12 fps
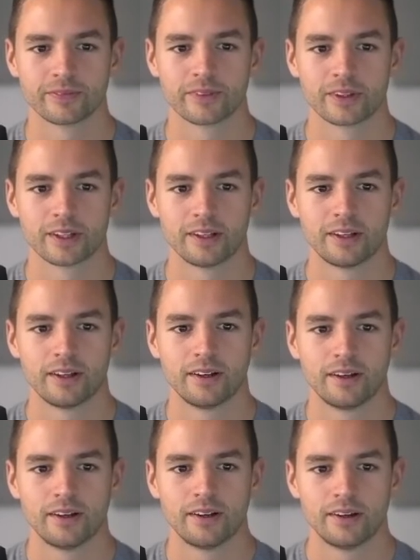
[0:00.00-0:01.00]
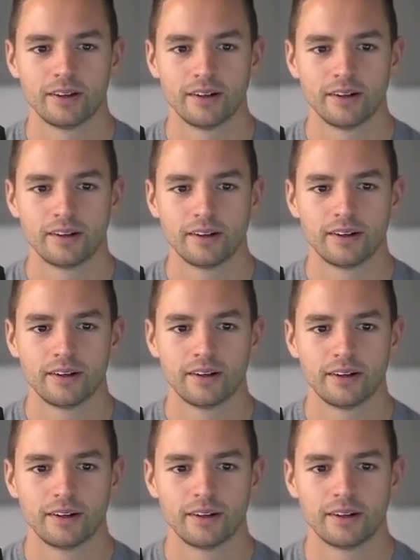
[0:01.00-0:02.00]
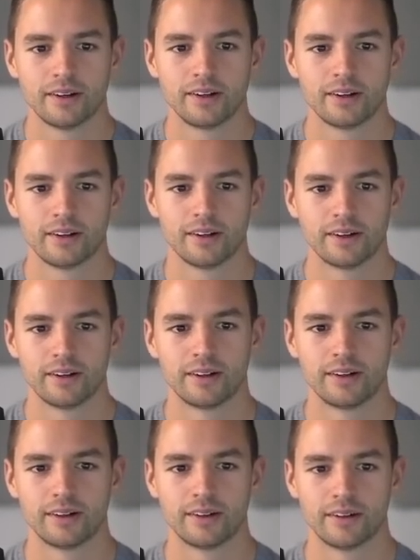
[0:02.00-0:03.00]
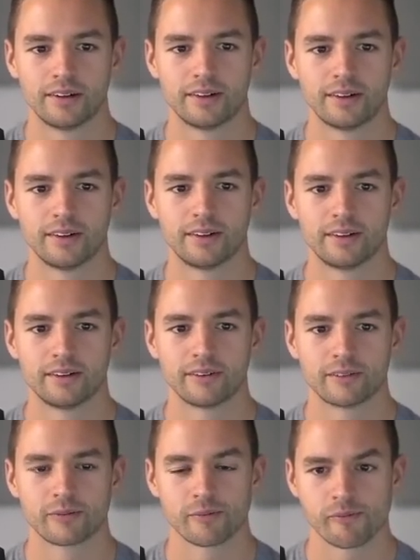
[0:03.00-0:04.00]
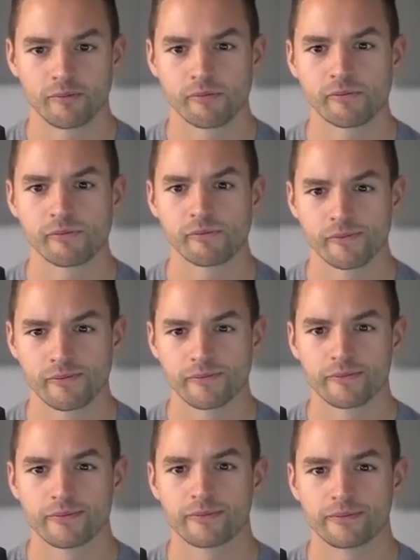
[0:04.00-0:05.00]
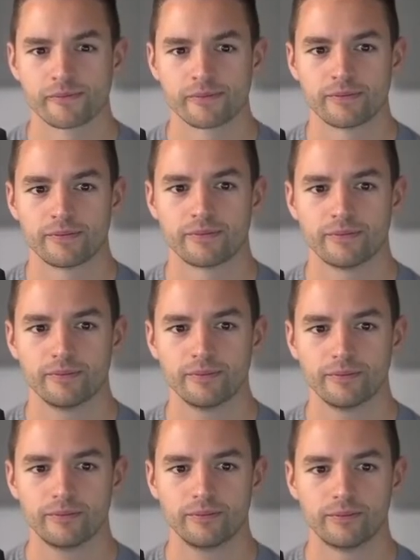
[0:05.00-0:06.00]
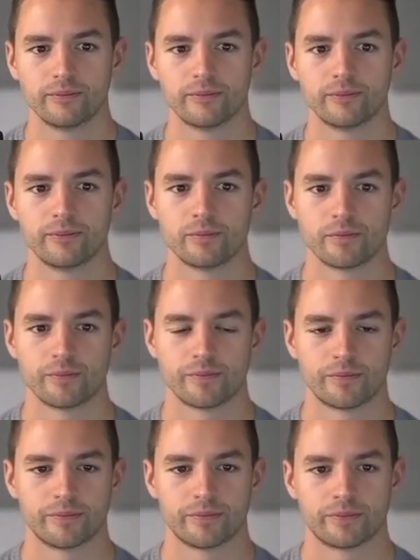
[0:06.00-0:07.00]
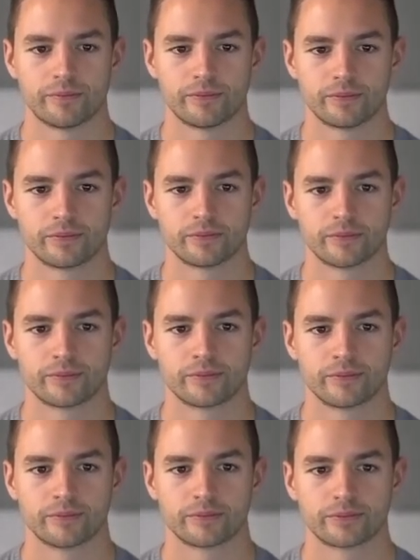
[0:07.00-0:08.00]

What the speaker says: No words are spoken by the person on screen.